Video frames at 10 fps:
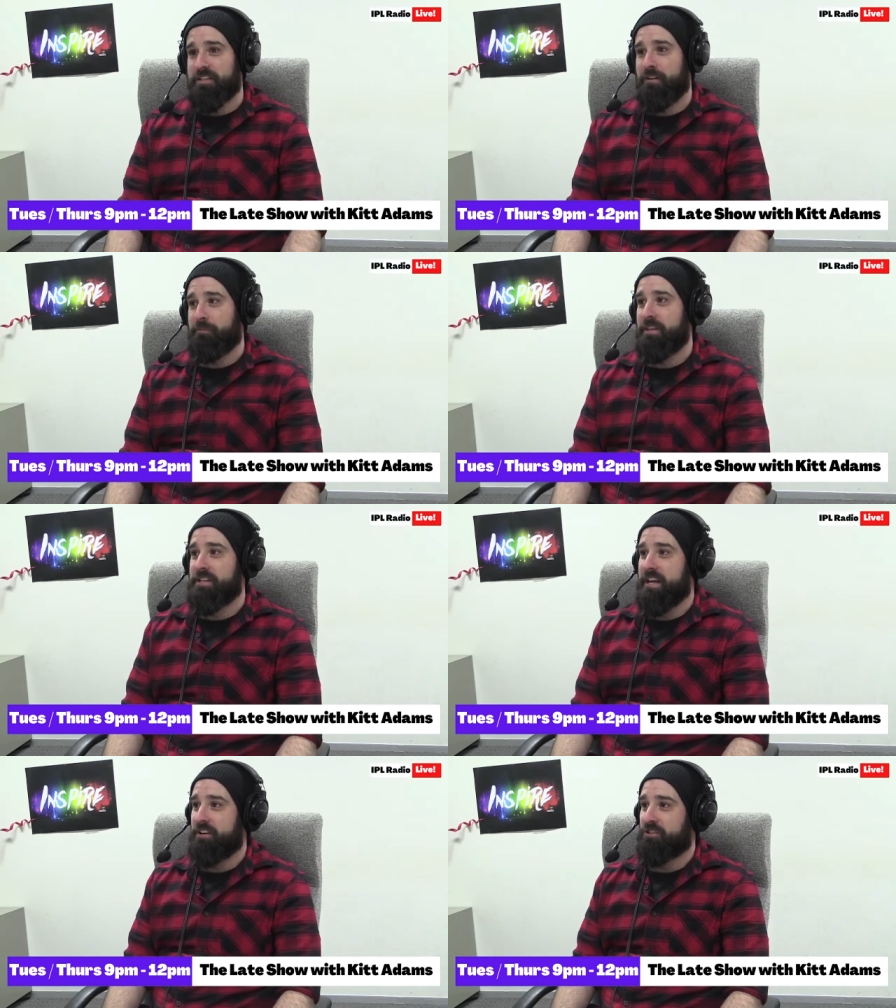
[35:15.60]
But there's
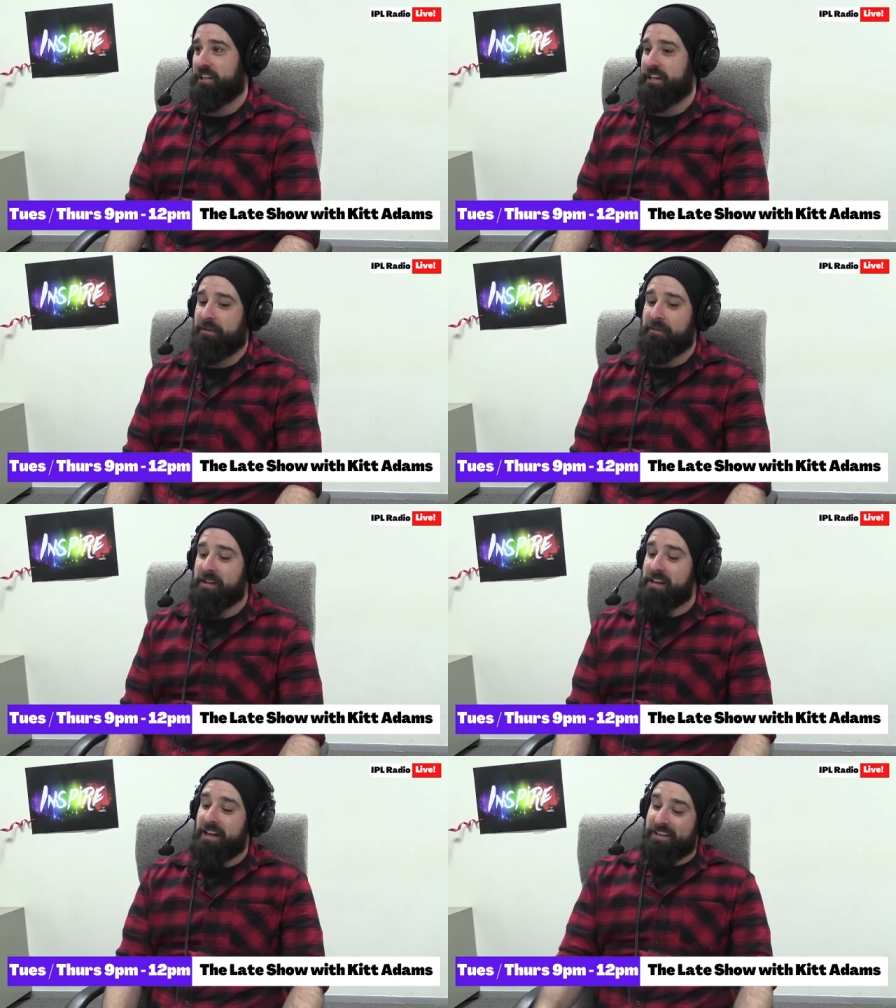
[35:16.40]
actually
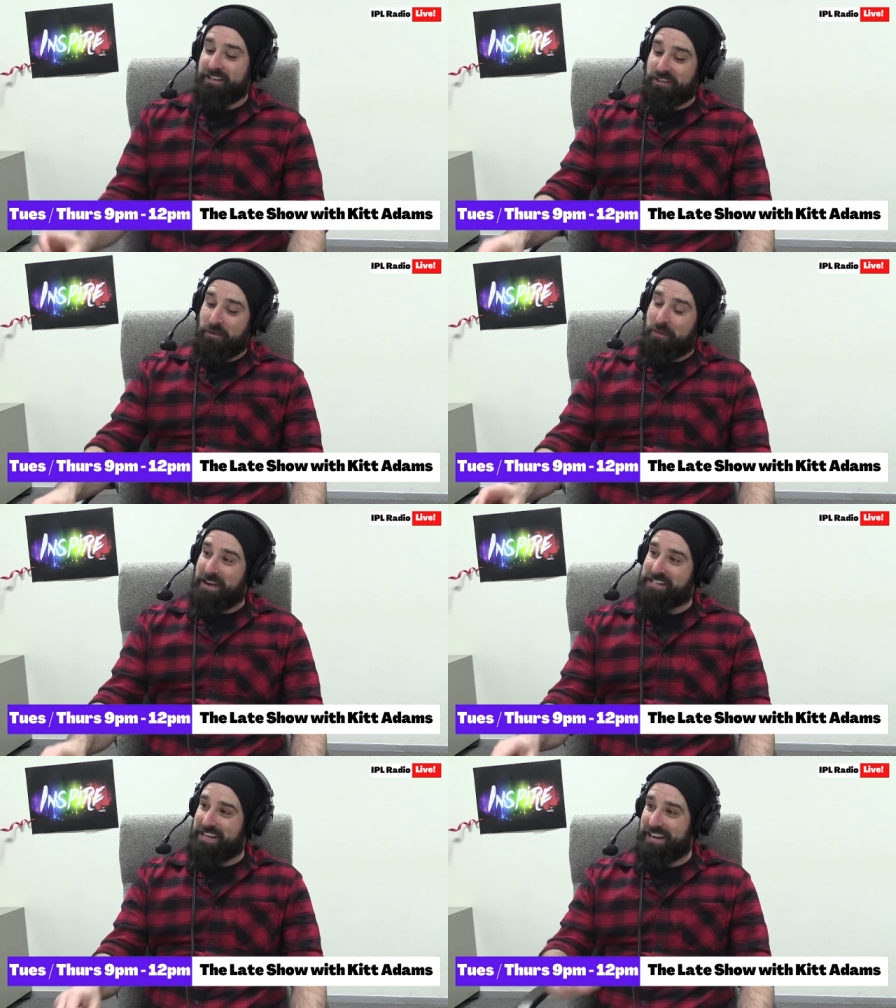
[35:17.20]
one
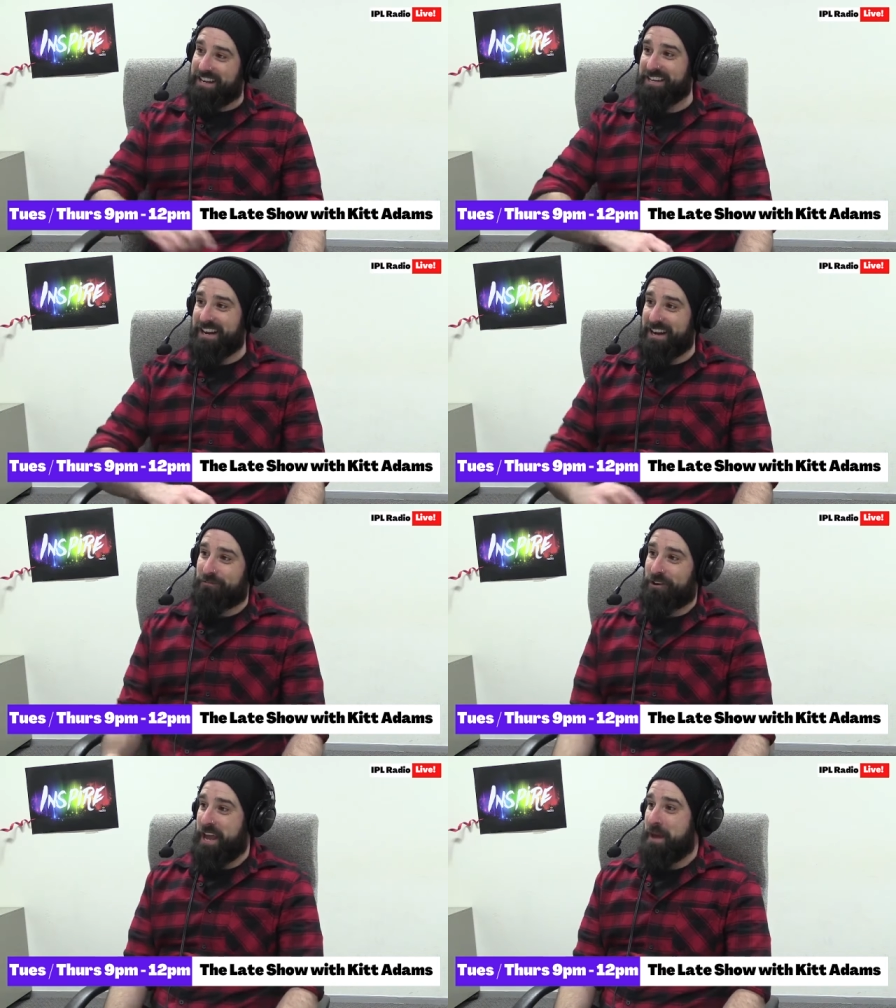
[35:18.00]
based out of here down in
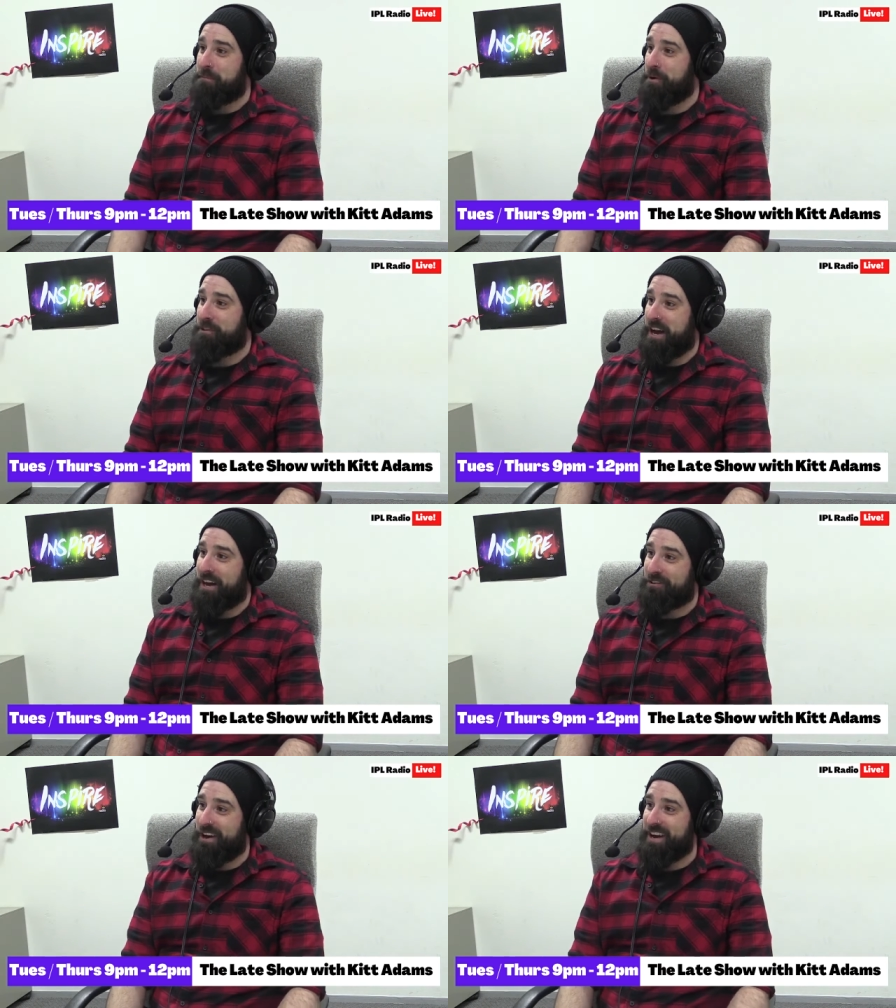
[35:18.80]
Rockingham, Perth Card Grading.